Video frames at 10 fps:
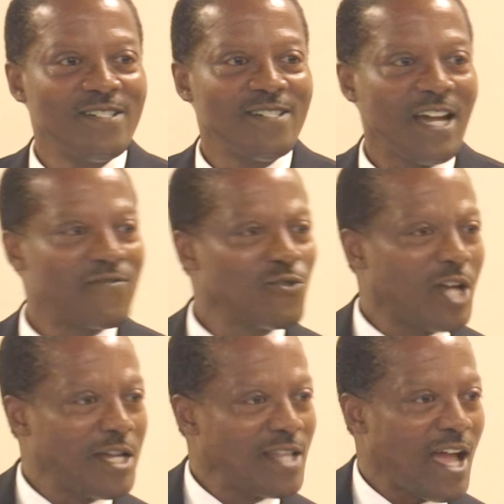Have you
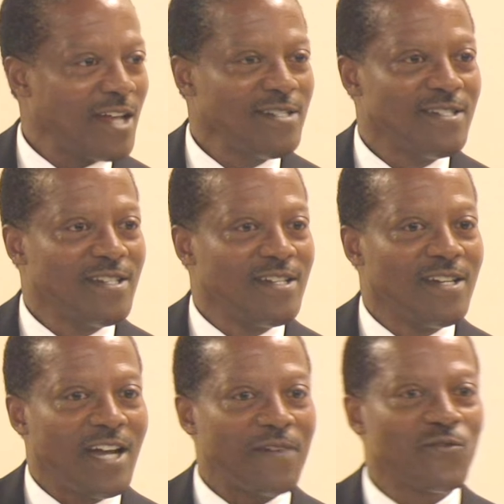done that?
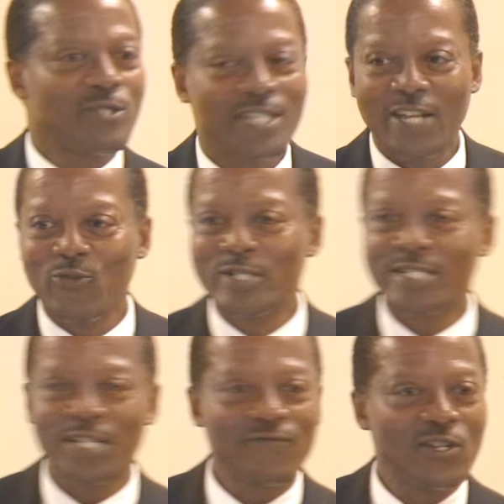Have you said you will
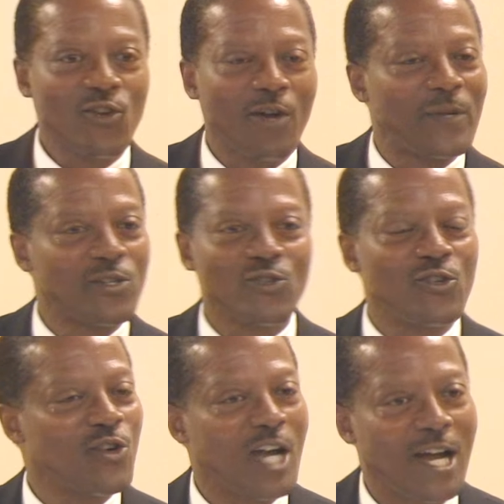serve the Lord, but you
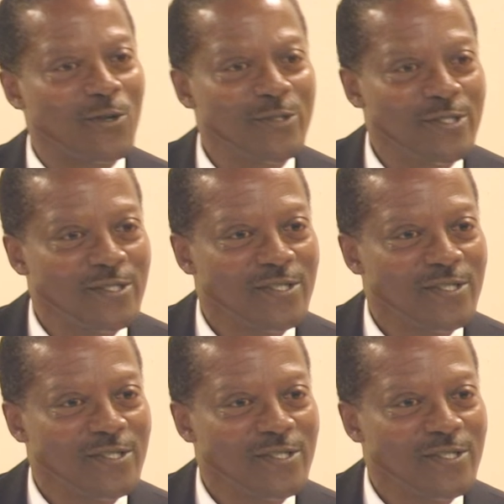don't know how?